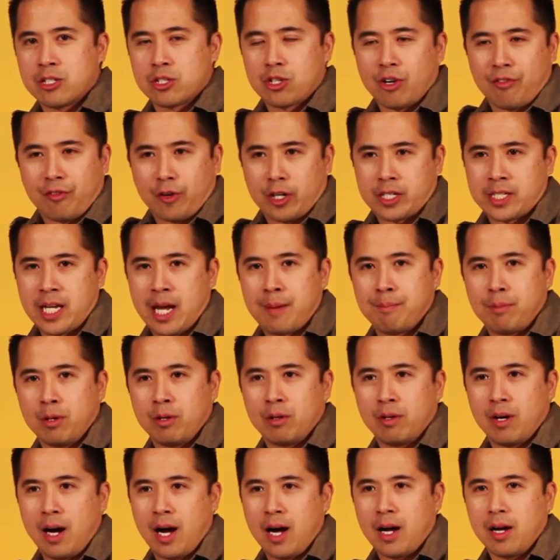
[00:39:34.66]
so, for
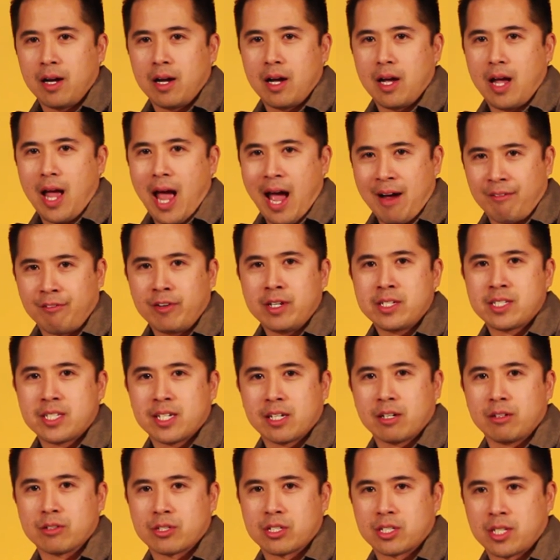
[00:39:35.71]
example, every
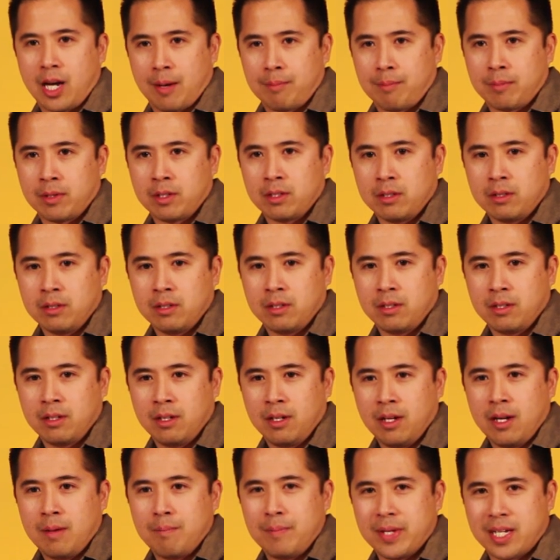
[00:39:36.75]
single summer,
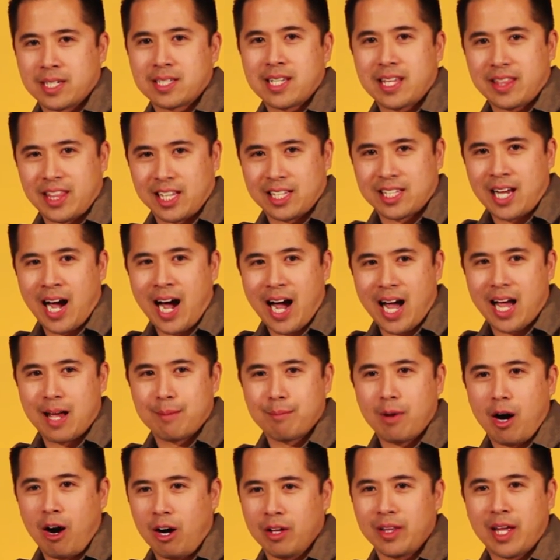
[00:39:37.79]
because at the
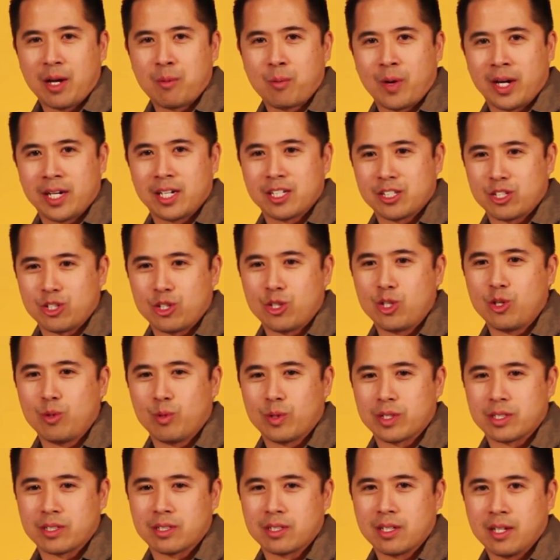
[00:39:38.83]
time all I wanted to do
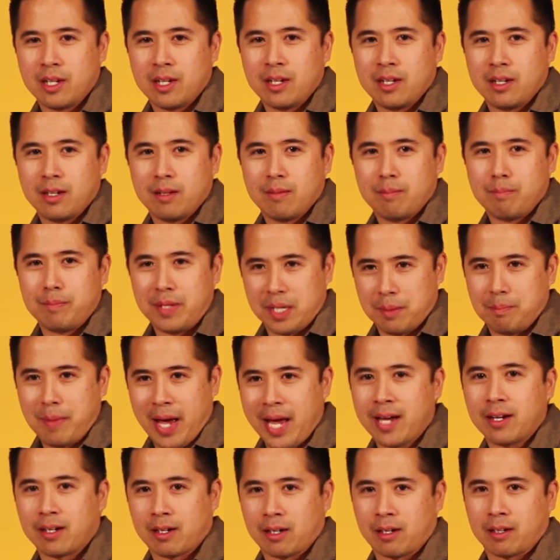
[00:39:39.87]
was be a
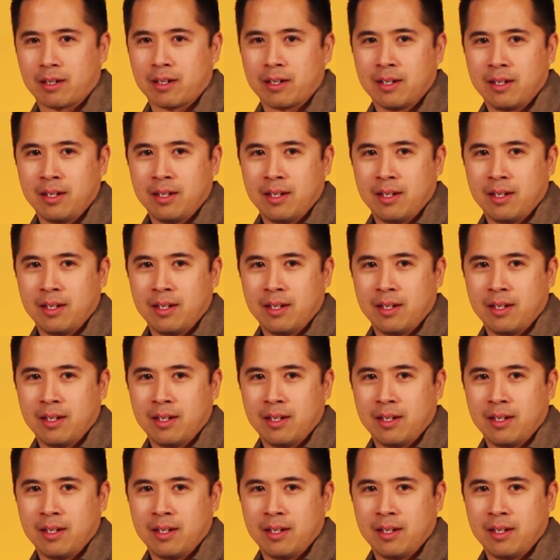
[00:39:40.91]
banker.